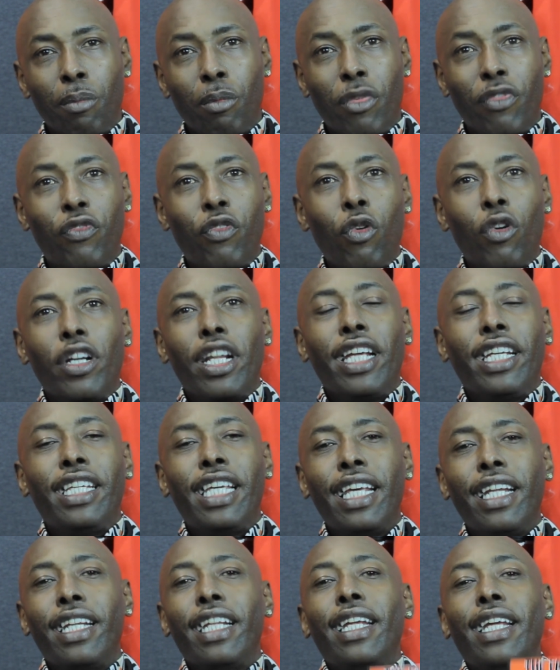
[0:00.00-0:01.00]
Before they
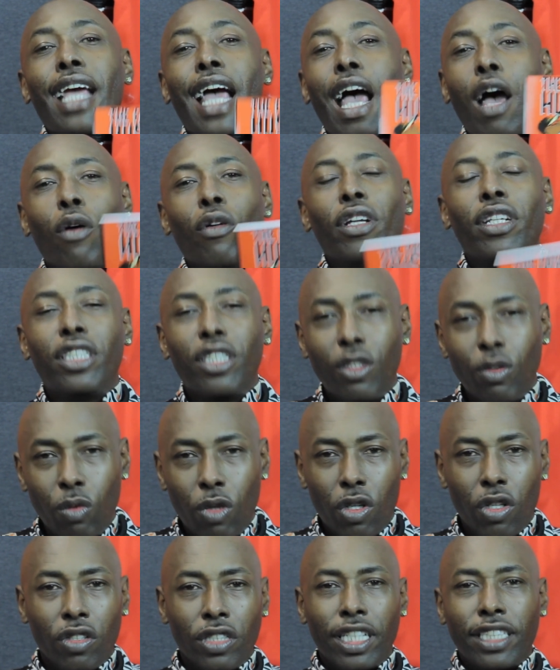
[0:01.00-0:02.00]
get out into the
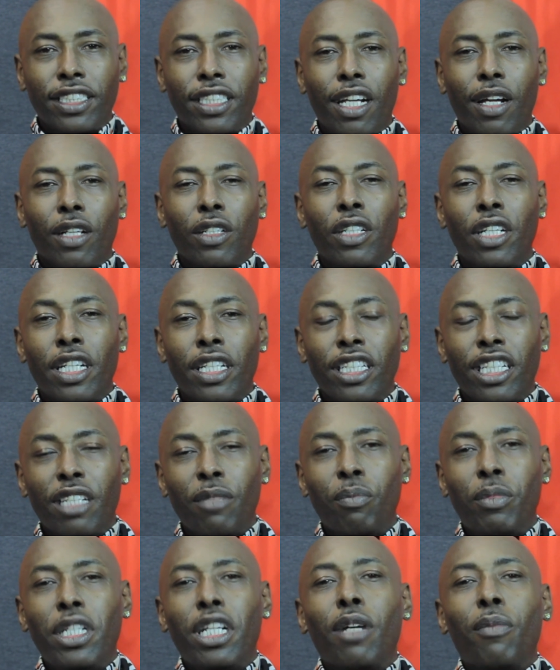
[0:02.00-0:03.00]
world and they start
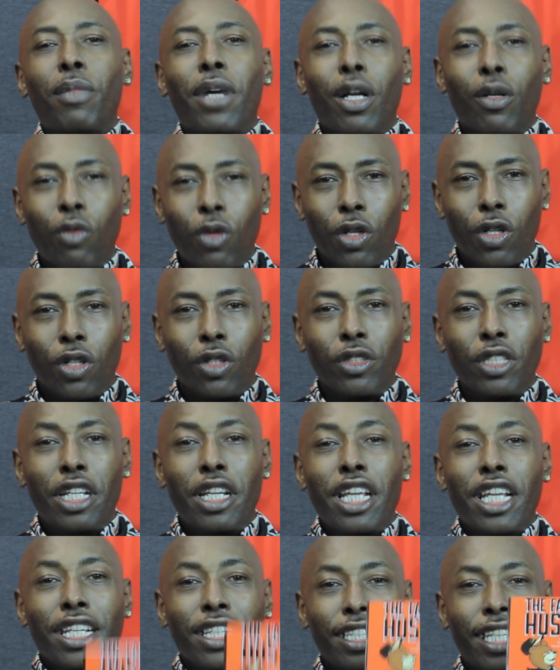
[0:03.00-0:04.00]
getting beat up by the world,
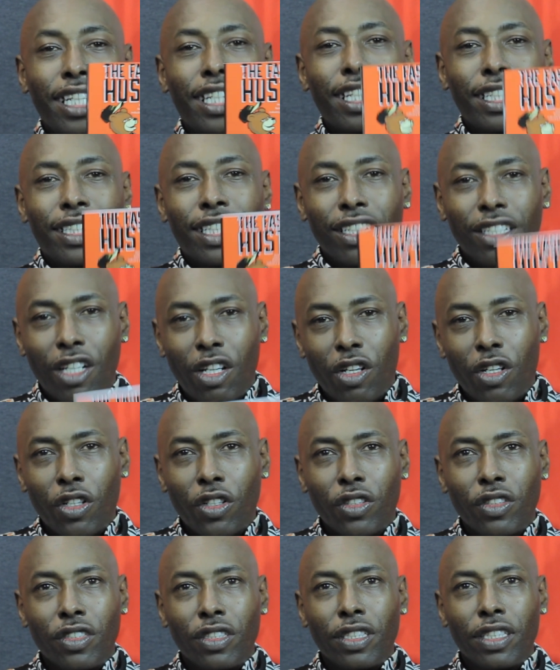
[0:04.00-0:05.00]
they get to
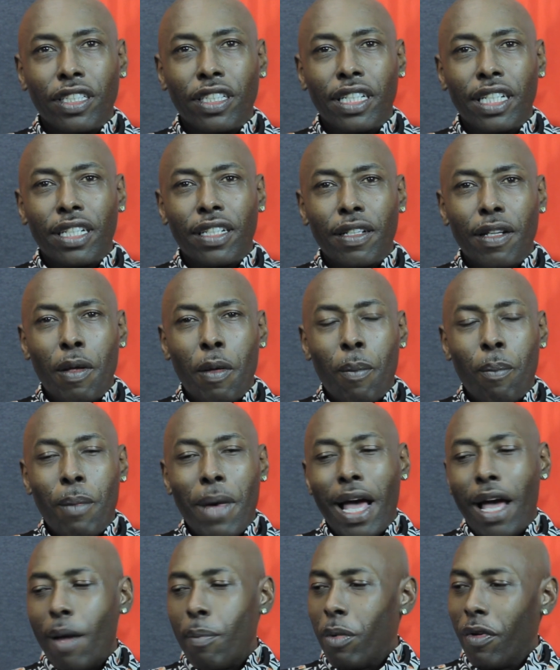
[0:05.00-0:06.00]
learn
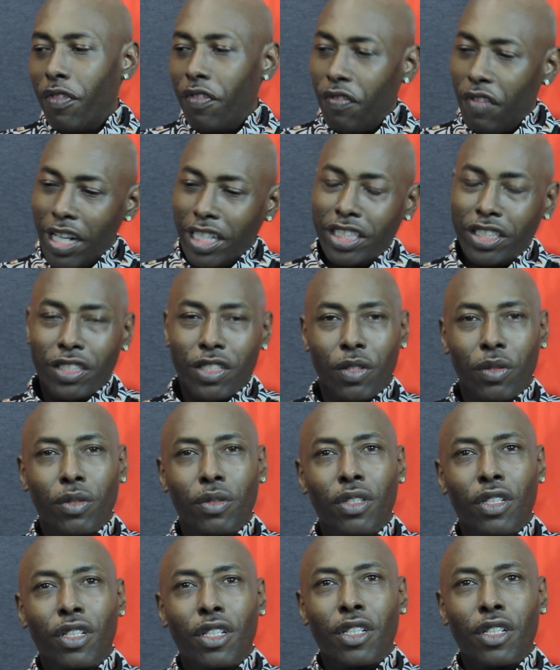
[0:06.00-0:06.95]
by a professional.